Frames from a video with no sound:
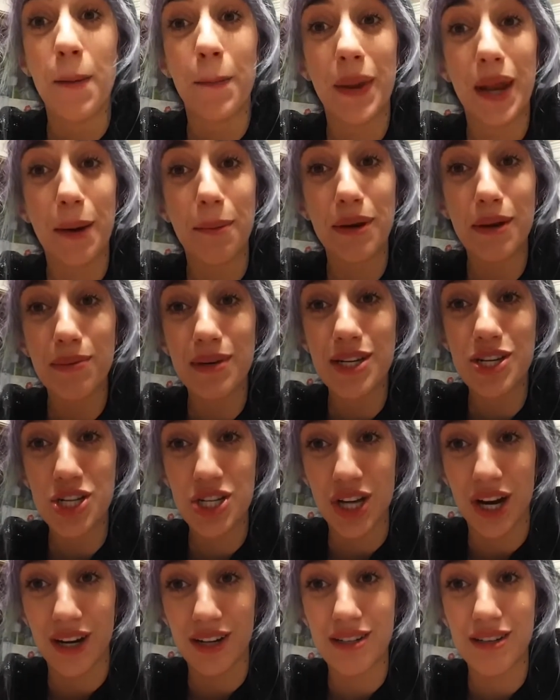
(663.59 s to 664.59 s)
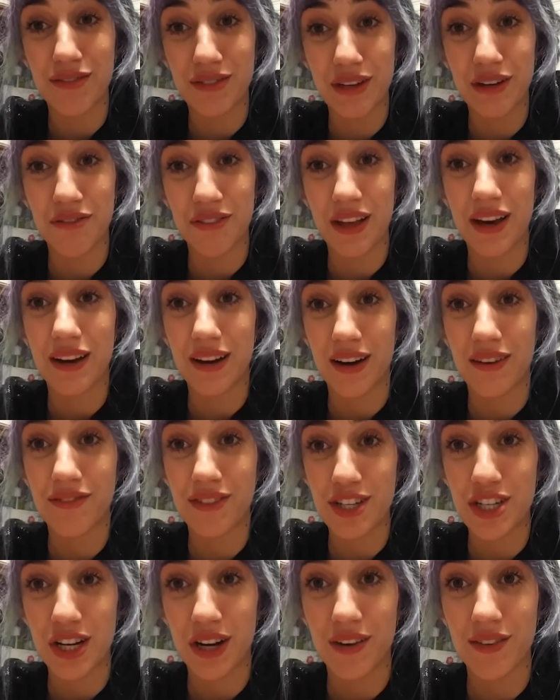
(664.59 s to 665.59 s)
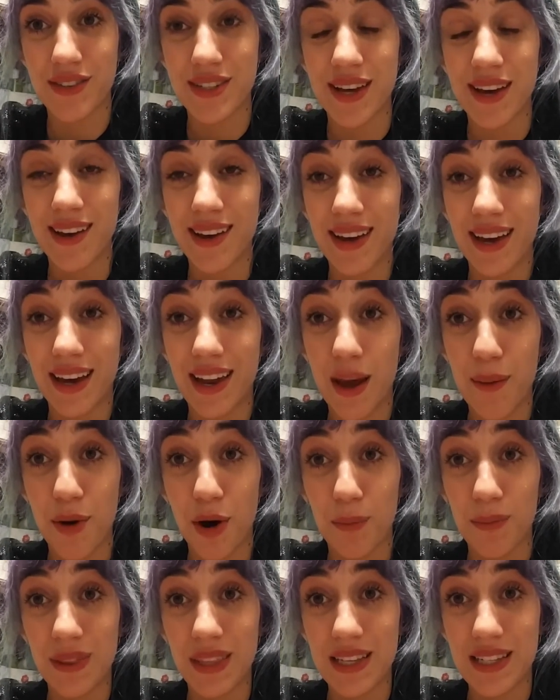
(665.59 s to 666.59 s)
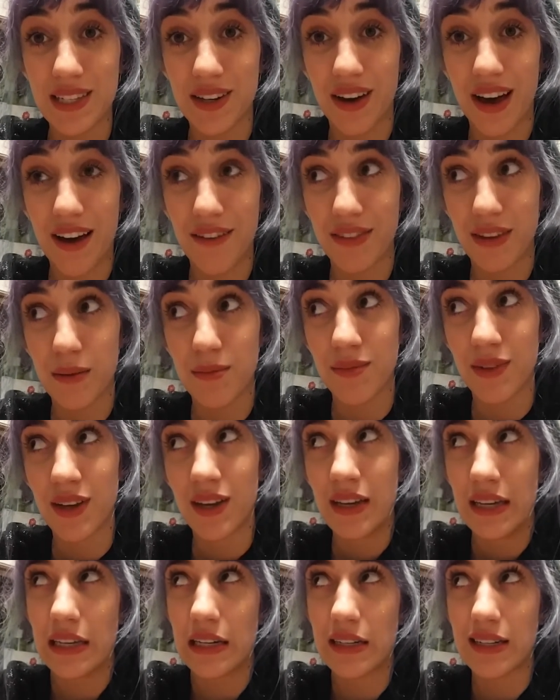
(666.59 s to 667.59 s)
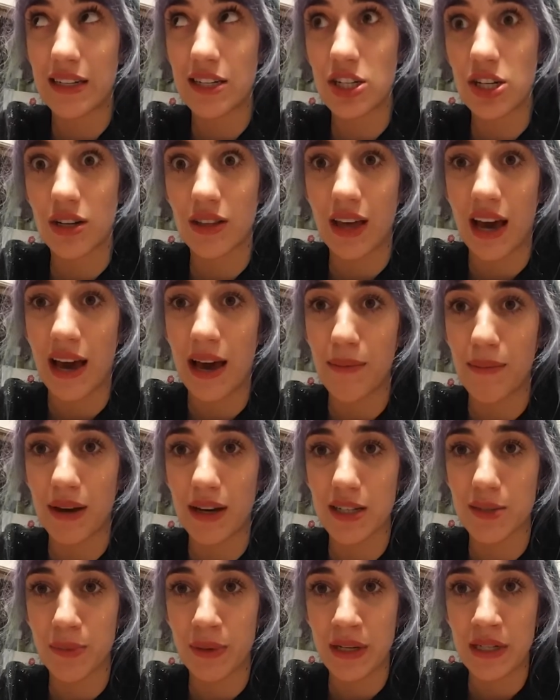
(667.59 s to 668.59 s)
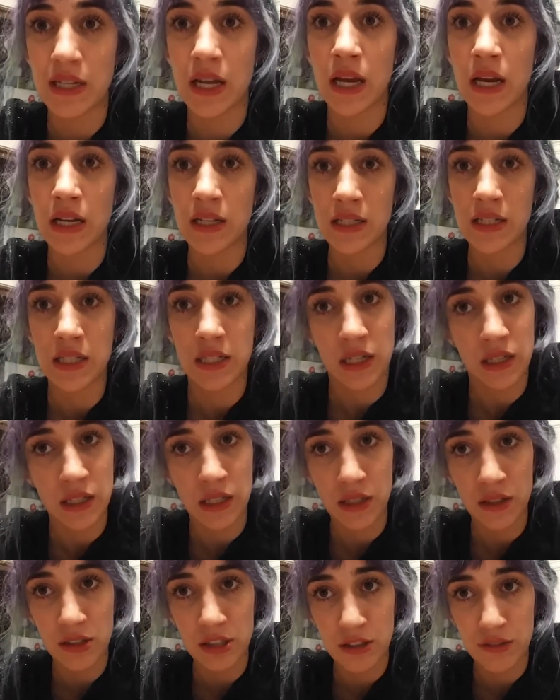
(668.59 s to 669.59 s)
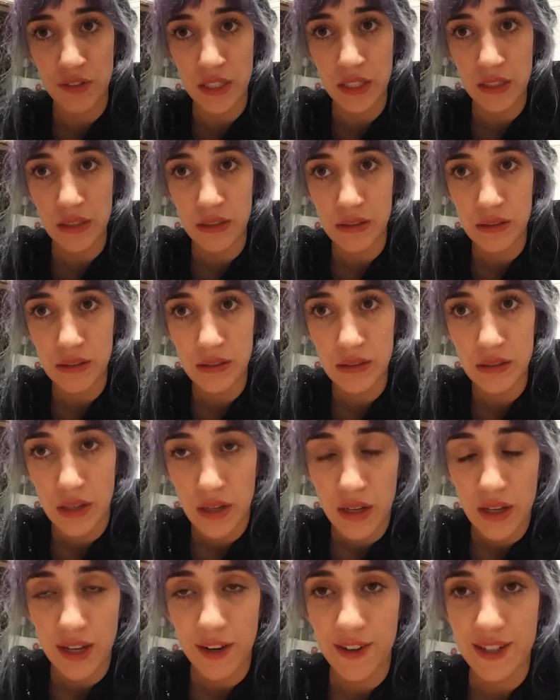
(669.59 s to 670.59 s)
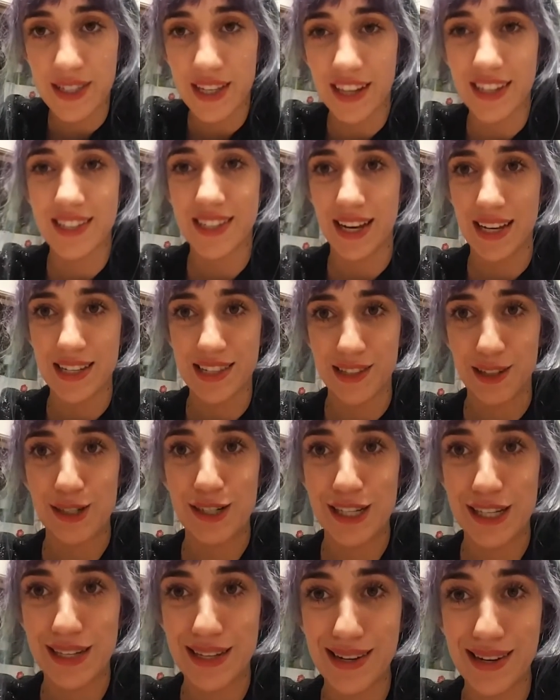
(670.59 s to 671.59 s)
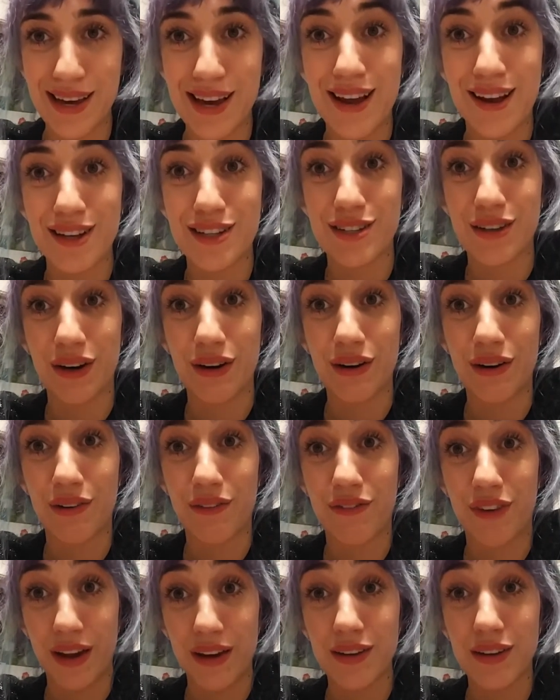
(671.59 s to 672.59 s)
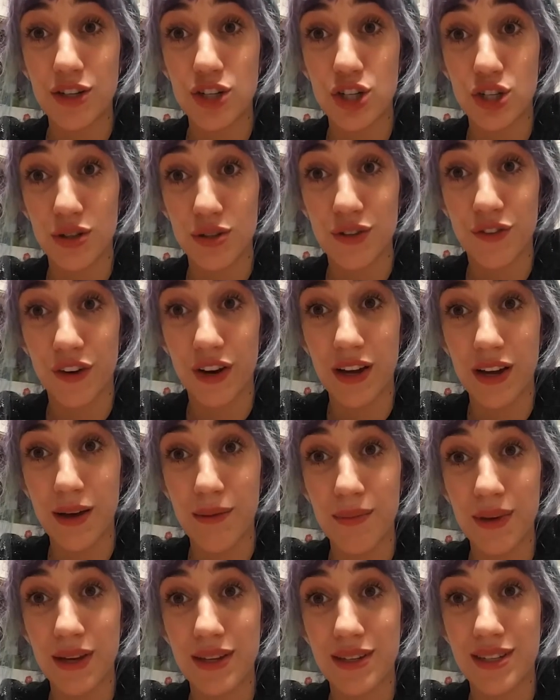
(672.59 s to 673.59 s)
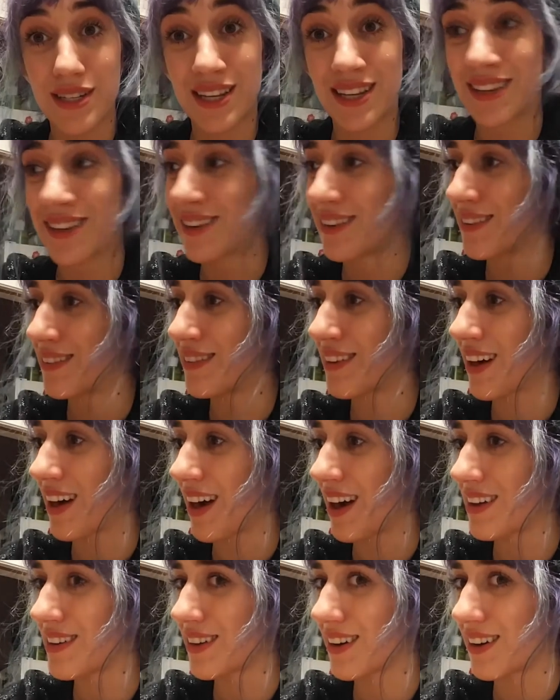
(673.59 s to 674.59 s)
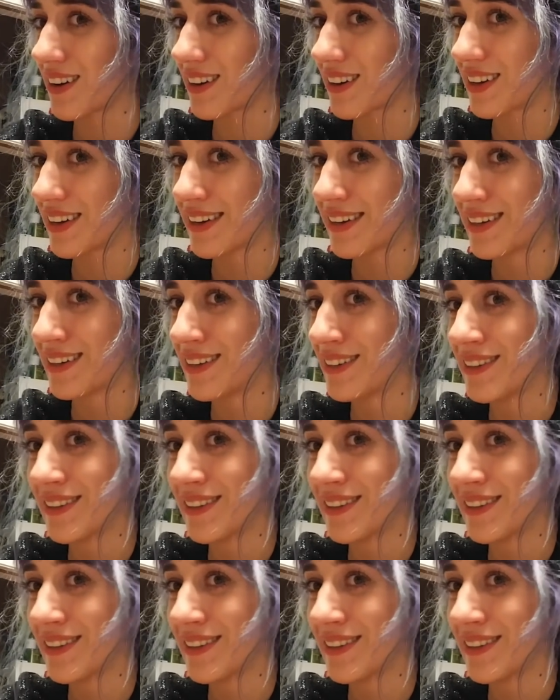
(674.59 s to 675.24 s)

But I'm going to be shocked if they're flying off the shelves. And I'm hoping they still have them. In addition to that, my husband has unnecessarily large feet. He wears like a size 13. So finding shoes for him is... Hi, dog.